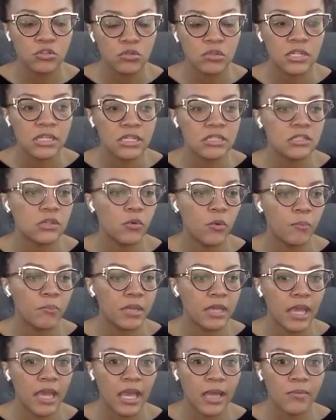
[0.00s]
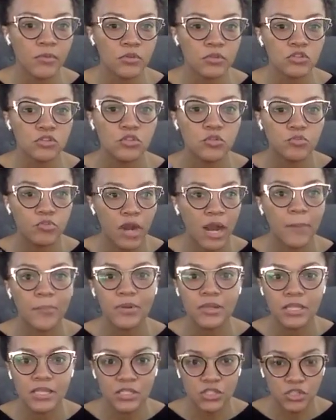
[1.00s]
you need to be able to
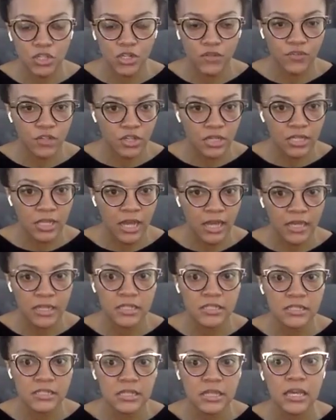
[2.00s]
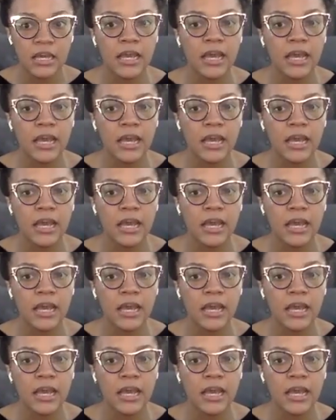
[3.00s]
properly serve your clients.